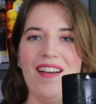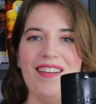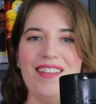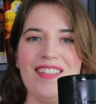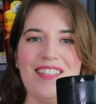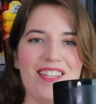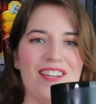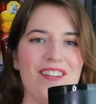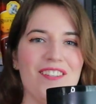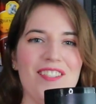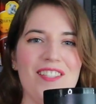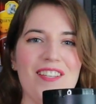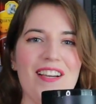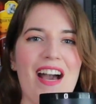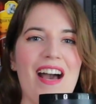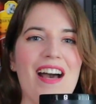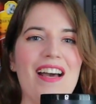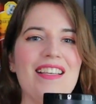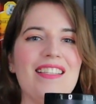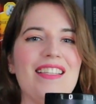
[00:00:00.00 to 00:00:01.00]
cheers, you
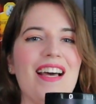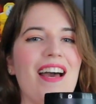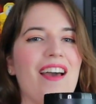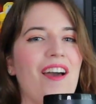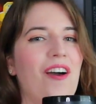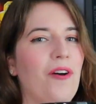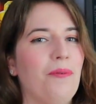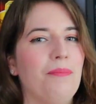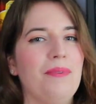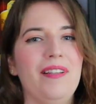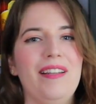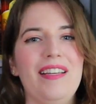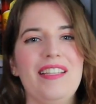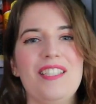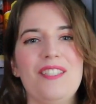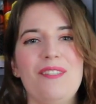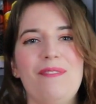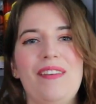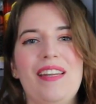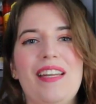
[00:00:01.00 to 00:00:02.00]
guys. I hope you liked
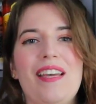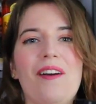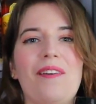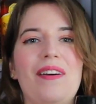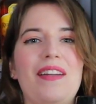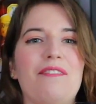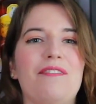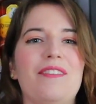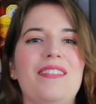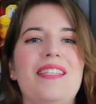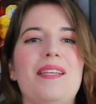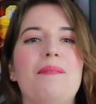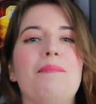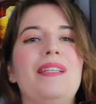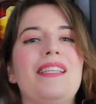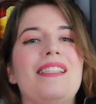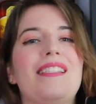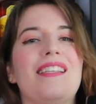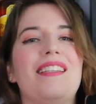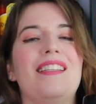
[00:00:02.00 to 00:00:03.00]
this video, and if you did,
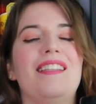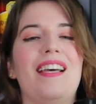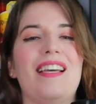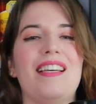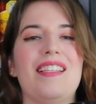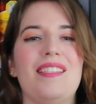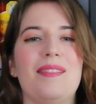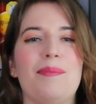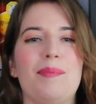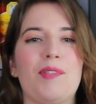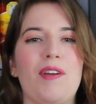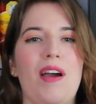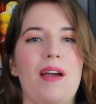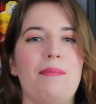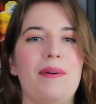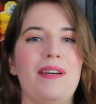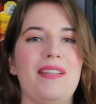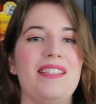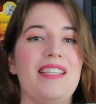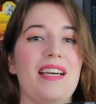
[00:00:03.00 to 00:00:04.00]
please hit the like and subscribe
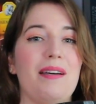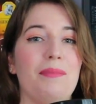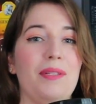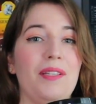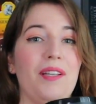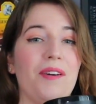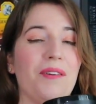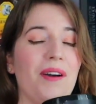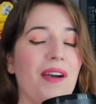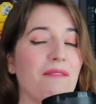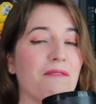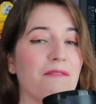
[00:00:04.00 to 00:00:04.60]
button down below. I